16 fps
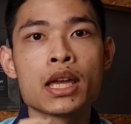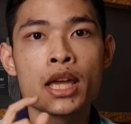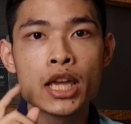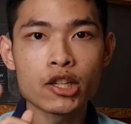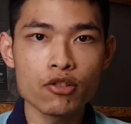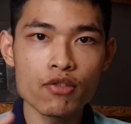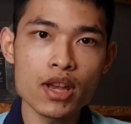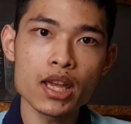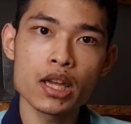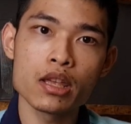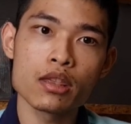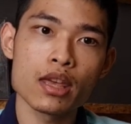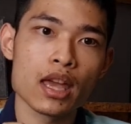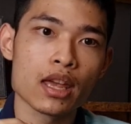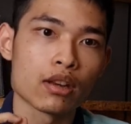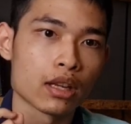history is
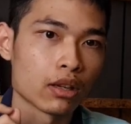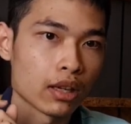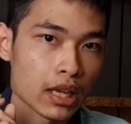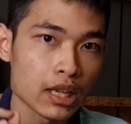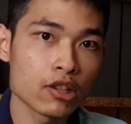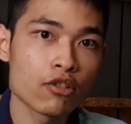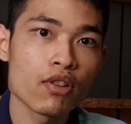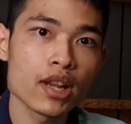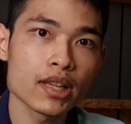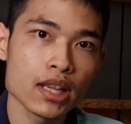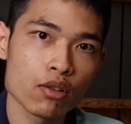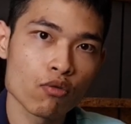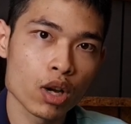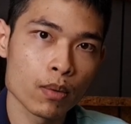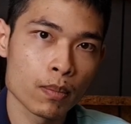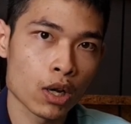an interesting
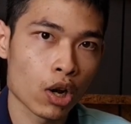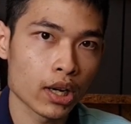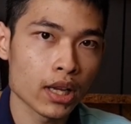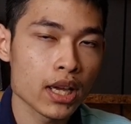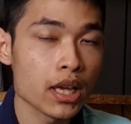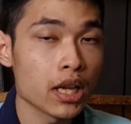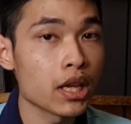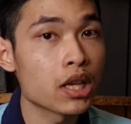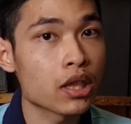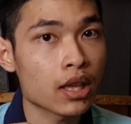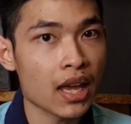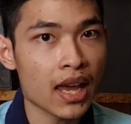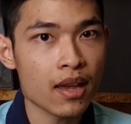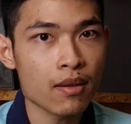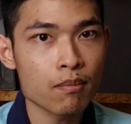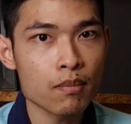word because it
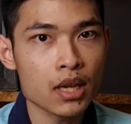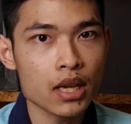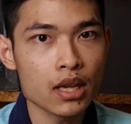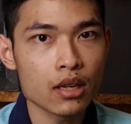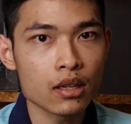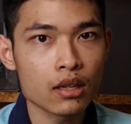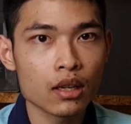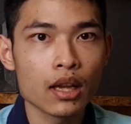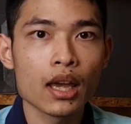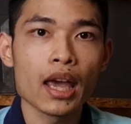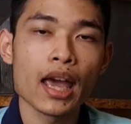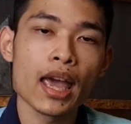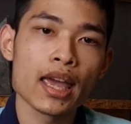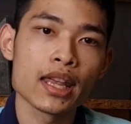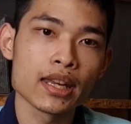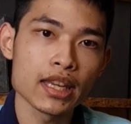can mean
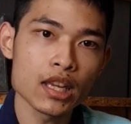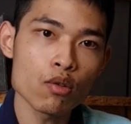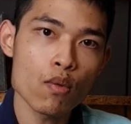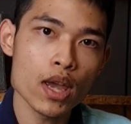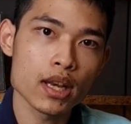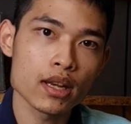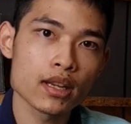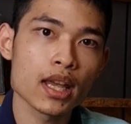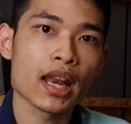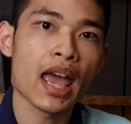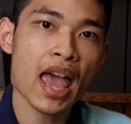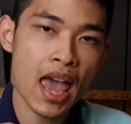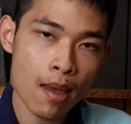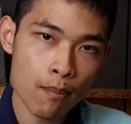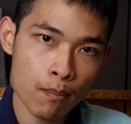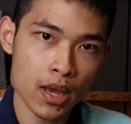an event that
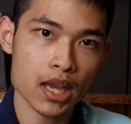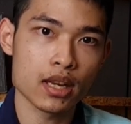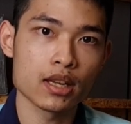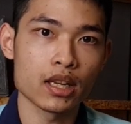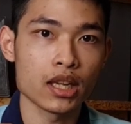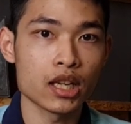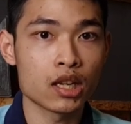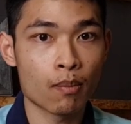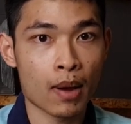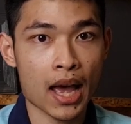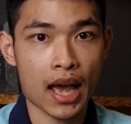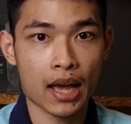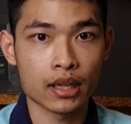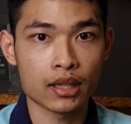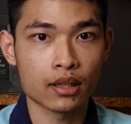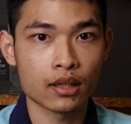happened in the
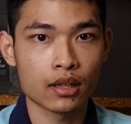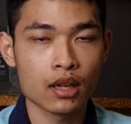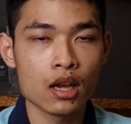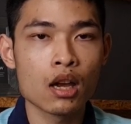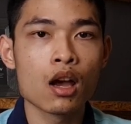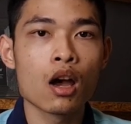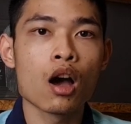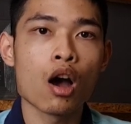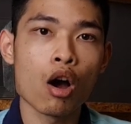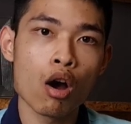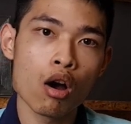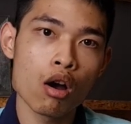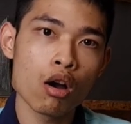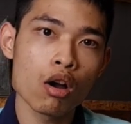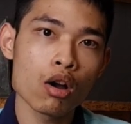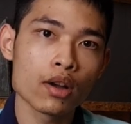past
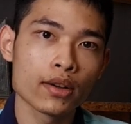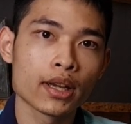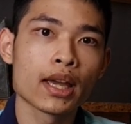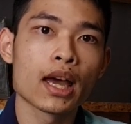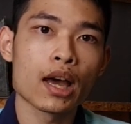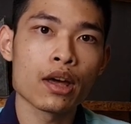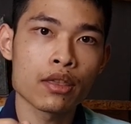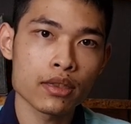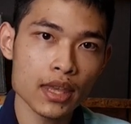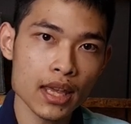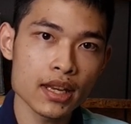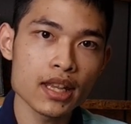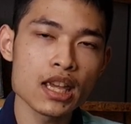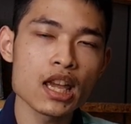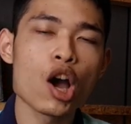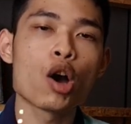or a
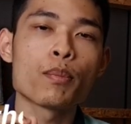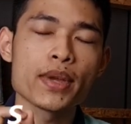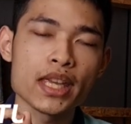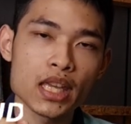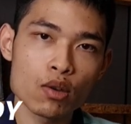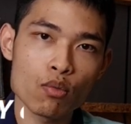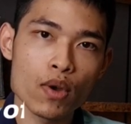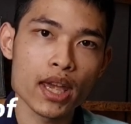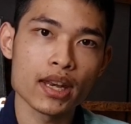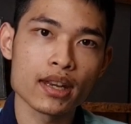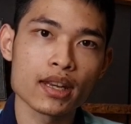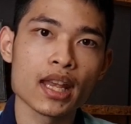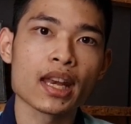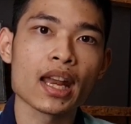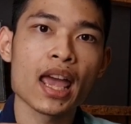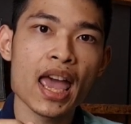study of event
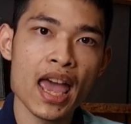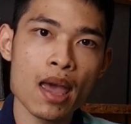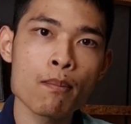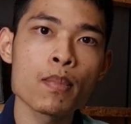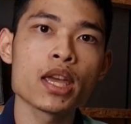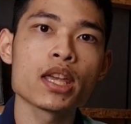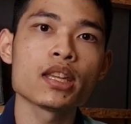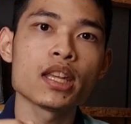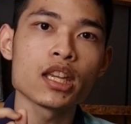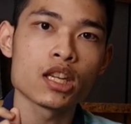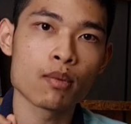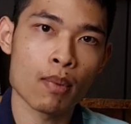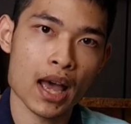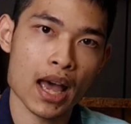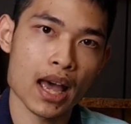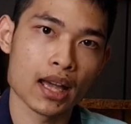that happened in the
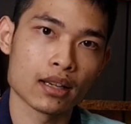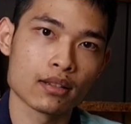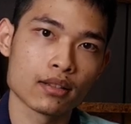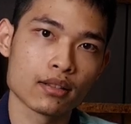past.